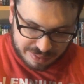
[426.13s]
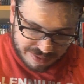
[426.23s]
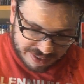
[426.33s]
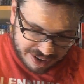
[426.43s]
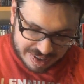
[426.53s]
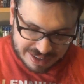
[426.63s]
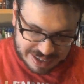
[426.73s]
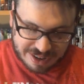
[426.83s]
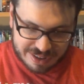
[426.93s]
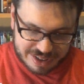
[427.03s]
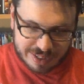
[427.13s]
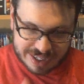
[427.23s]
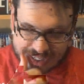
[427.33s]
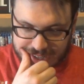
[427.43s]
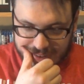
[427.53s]
one we've got here, this one's
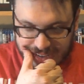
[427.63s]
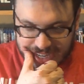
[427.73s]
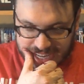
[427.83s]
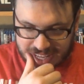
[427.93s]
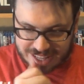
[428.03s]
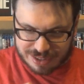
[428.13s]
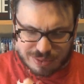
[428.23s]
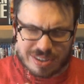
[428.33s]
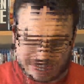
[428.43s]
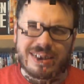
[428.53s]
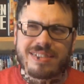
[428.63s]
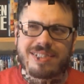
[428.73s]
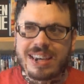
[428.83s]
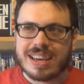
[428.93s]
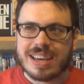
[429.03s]
a DVD, and this was, I
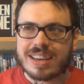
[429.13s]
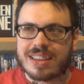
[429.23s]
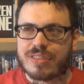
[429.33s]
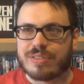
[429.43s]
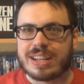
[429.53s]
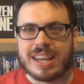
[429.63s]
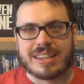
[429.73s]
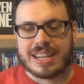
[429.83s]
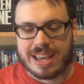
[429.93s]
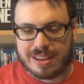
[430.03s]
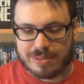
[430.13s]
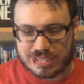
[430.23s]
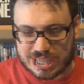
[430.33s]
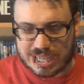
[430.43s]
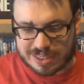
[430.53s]
think, $3.99,
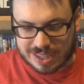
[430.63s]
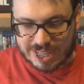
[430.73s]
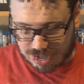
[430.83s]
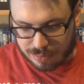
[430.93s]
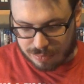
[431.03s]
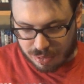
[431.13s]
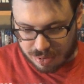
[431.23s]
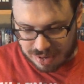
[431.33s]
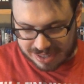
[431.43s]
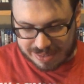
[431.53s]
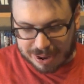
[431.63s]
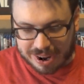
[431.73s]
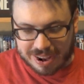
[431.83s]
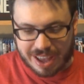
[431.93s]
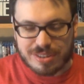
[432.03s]
which is more, it's
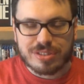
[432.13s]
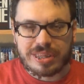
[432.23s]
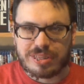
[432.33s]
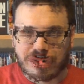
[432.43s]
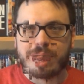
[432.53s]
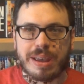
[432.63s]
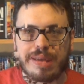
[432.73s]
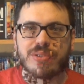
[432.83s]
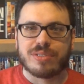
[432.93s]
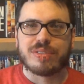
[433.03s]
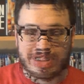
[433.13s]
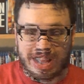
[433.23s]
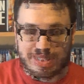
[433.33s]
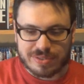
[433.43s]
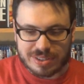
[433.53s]
about, I usually don't pay more than
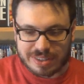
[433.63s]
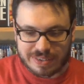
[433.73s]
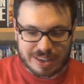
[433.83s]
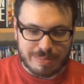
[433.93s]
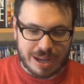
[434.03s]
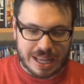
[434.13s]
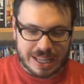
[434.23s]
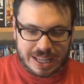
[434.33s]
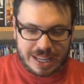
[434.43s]
$3 for a DVD, but